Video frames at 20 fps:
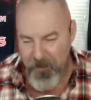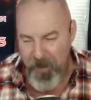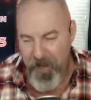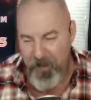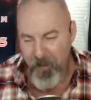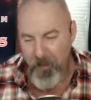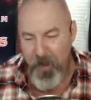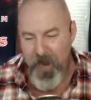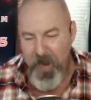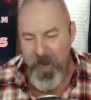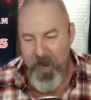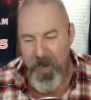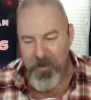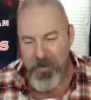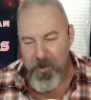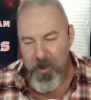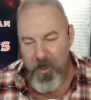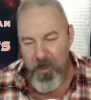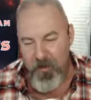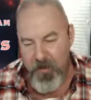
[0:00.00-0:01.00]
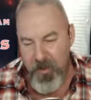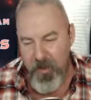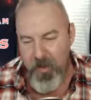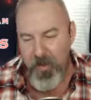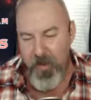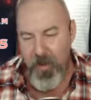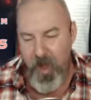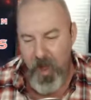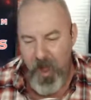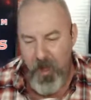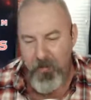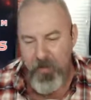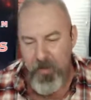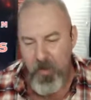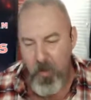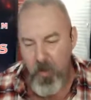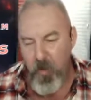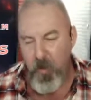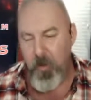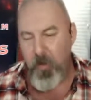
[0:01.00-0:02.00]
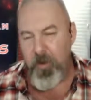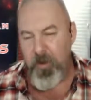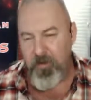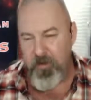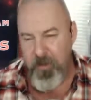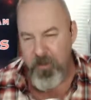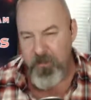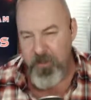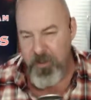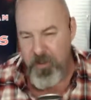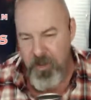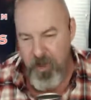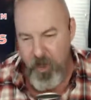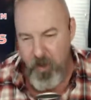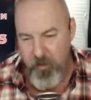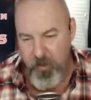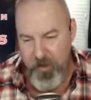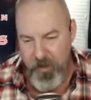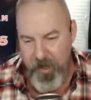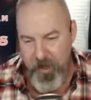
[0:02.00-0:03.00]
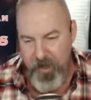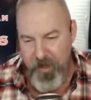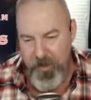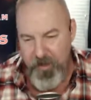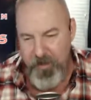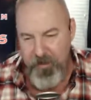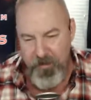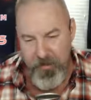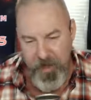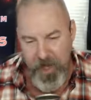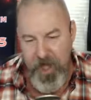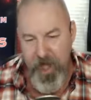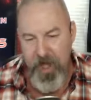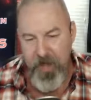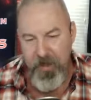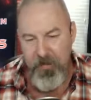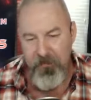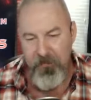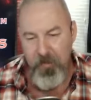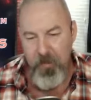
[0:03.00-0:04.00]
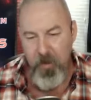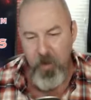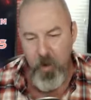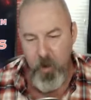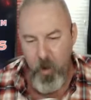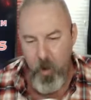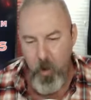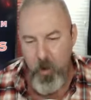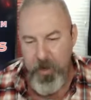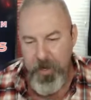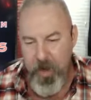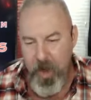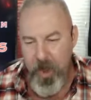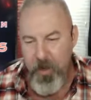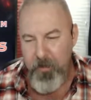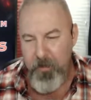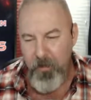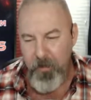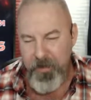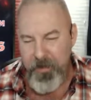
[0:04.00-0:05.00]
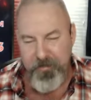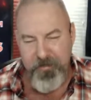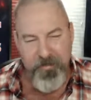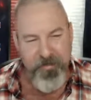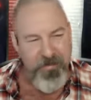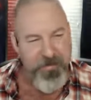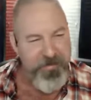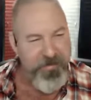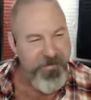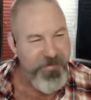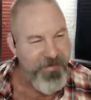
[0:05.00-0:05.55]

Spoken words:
By the way, I called Ami Horowitz on the show today, live. Hori Amowitz.